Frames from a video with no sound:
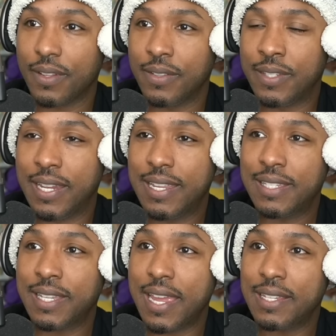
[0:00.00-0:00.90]
Did he
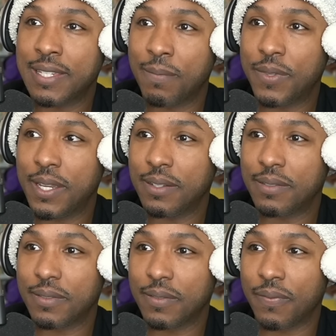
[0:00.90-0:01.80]
say
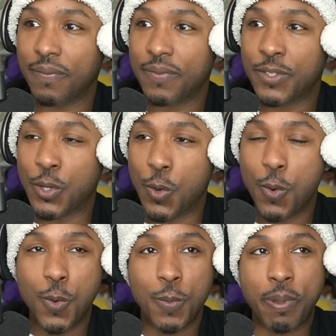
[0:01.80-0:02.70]
something
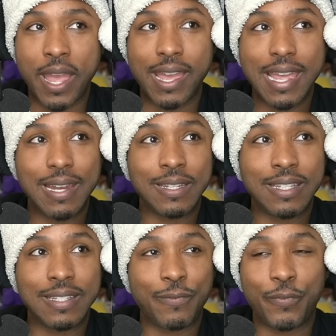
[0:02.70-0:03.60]
so
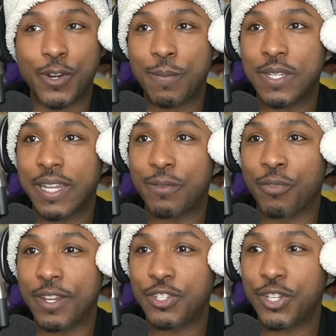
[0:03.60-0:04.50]
bad for him to get
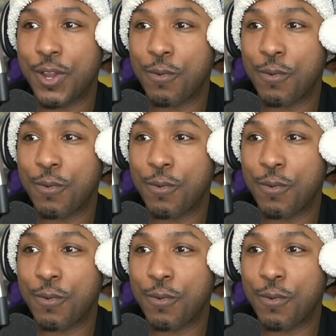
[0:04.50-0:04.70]
ratio?